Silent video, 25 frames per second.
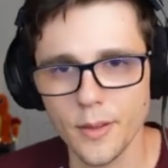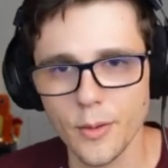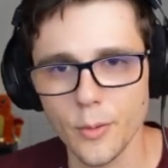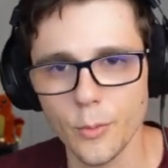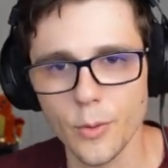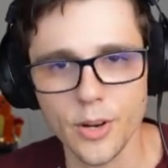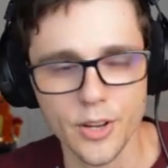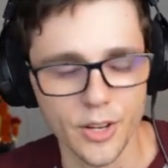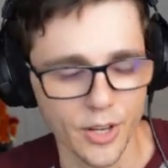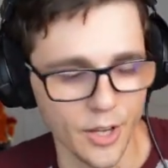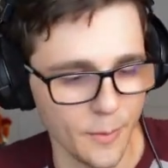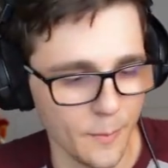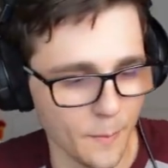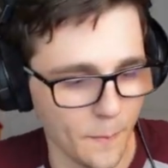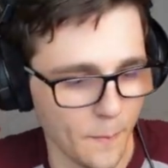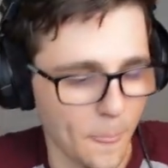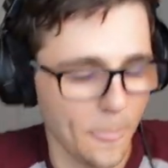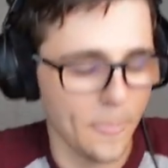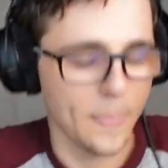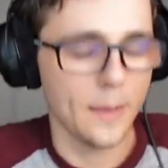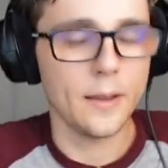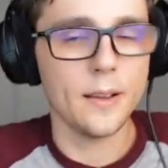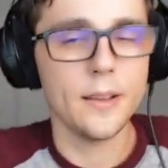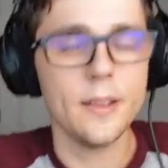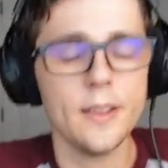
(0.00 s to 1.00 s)
We're good.
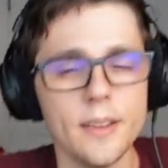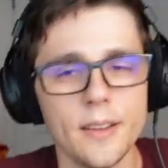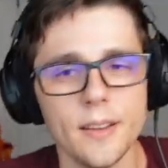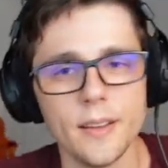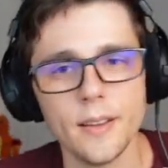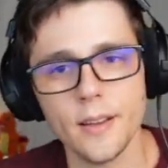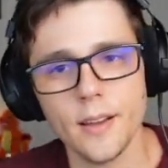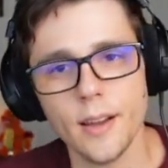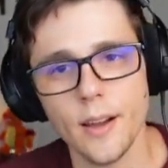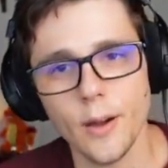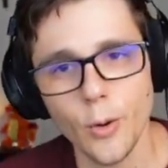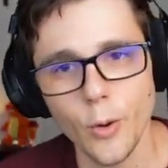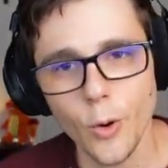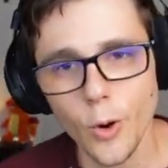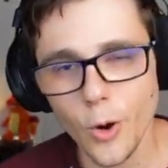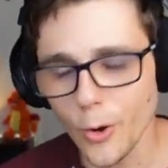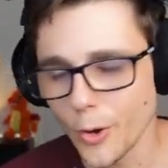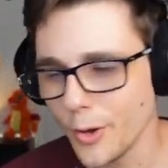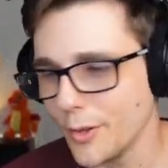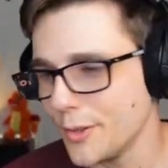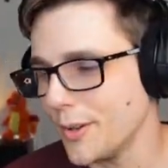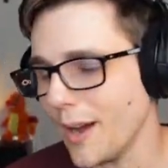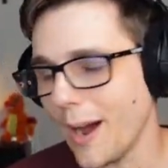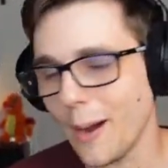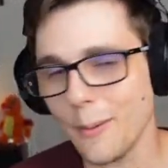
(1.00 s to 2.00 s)

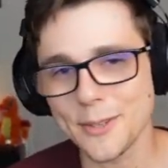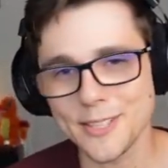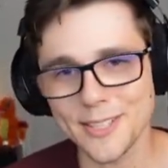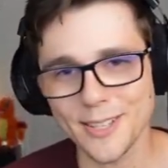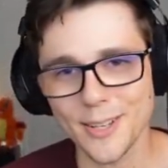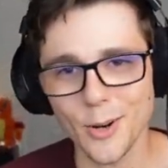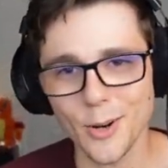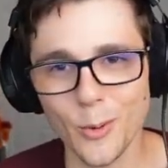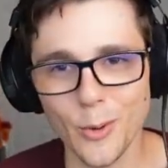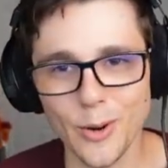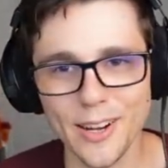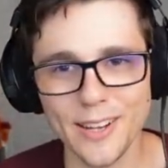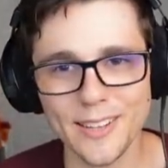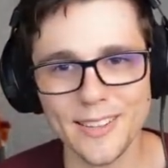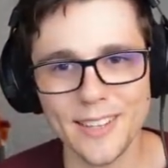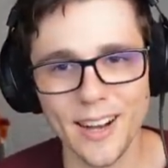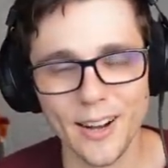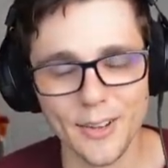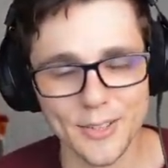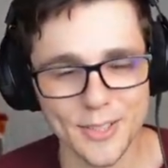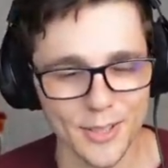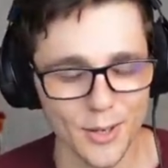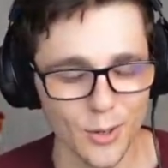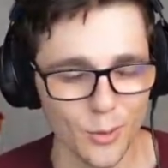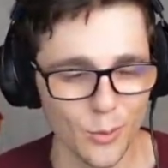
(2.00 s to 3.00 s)
Whew, dude, I was a worried there. I
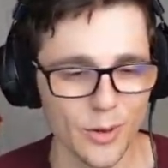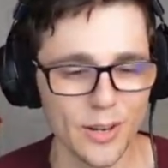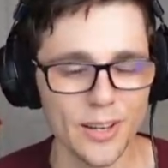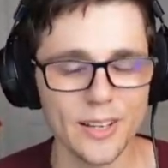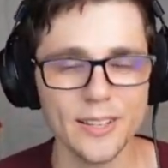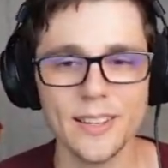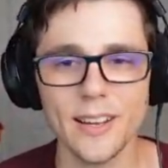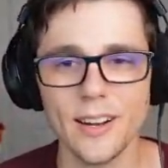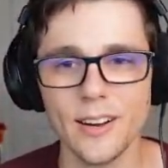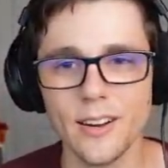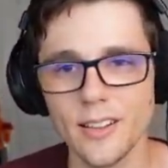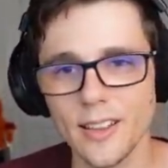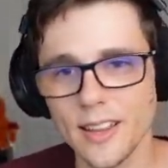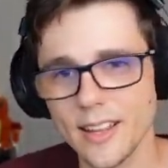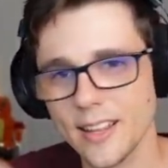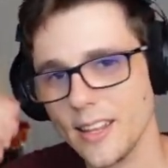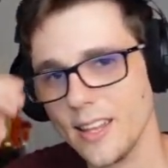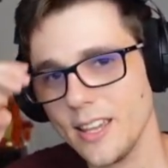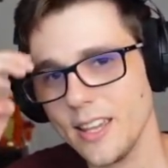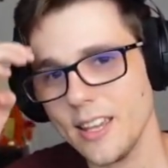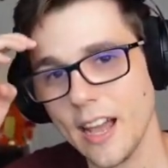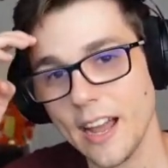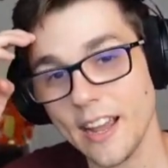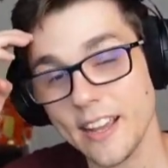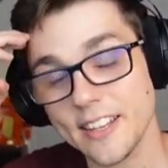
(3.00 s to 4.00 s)
was a little worried there. Like,
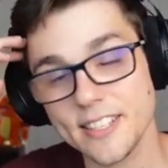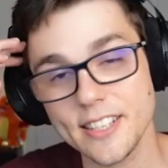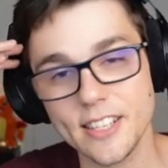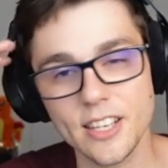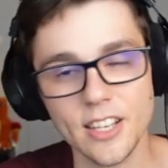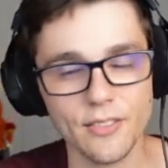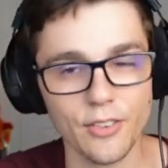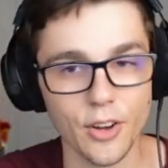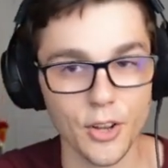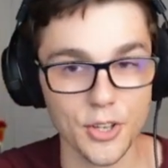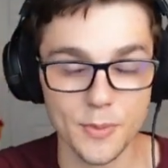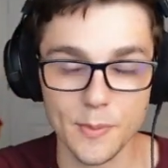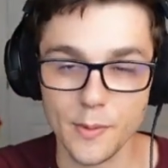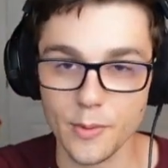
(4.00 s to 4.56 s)
he, I guess he could have also